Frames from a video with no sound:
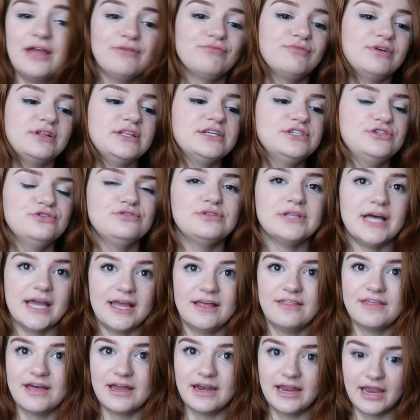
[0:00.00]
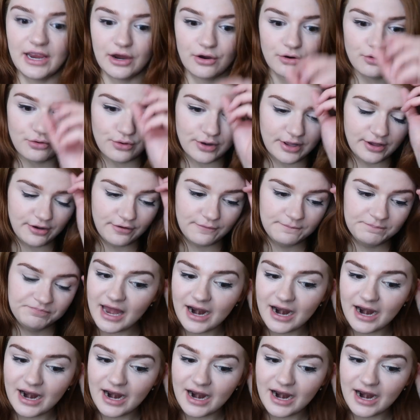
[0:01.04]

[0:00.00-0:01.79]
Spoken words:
I really do like that hair oil,